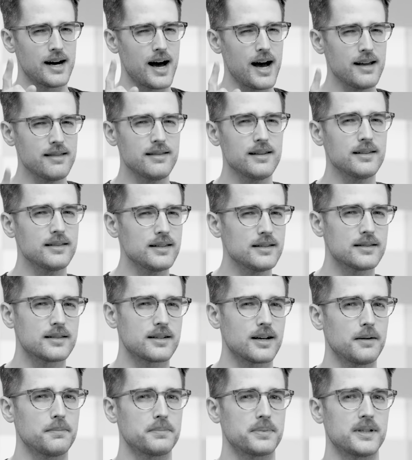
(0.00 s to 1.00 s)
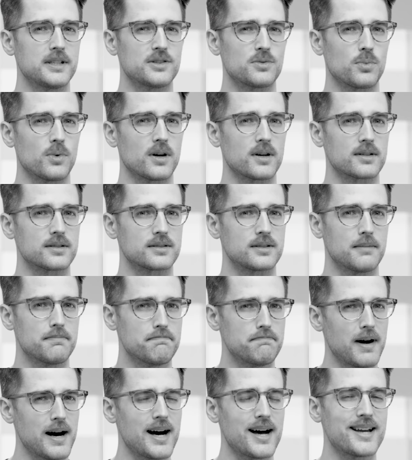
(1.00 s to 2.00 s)
I think these companies want us to
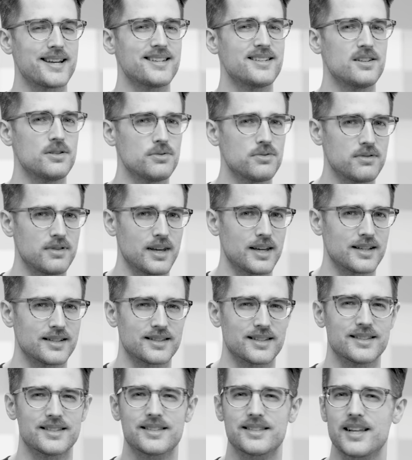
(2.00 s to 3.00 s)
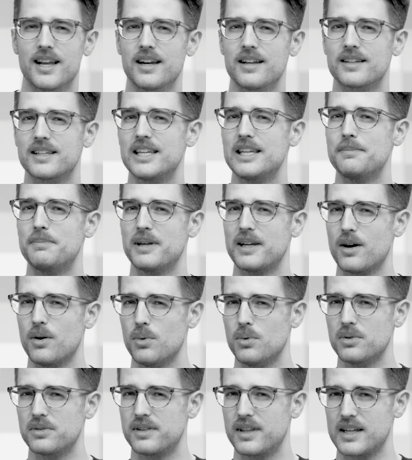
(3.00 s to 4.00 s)
buy new things instead of keeping
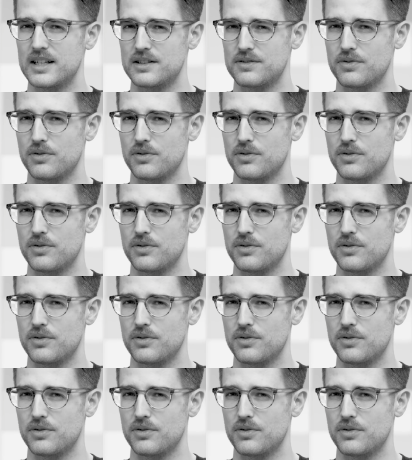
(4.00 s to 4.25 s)
old things